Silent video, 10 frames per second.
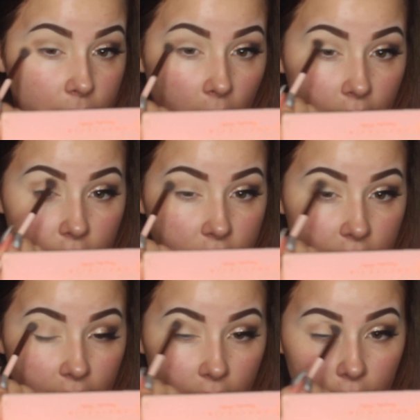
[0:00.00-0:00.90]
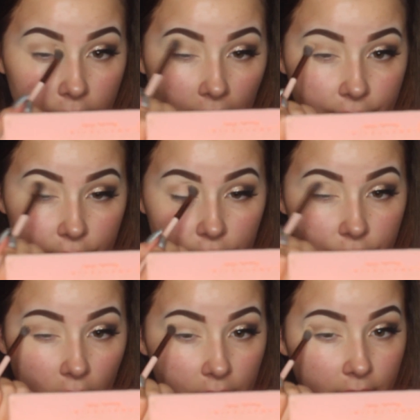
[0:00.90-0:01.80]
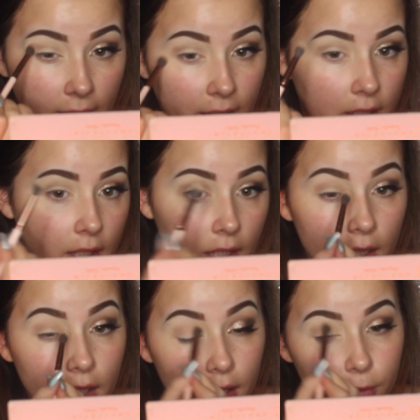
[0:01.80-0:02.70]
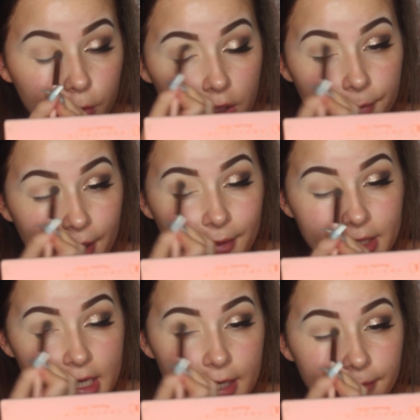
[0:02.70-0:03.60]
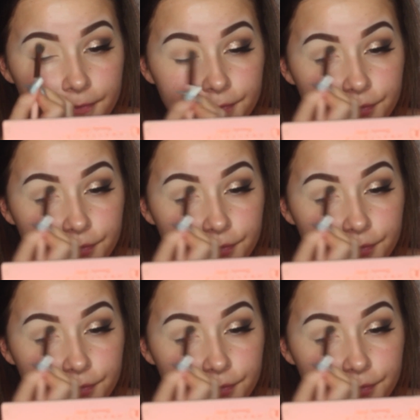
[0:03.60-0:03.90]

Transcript: understate your look after you've gone like really pigmented.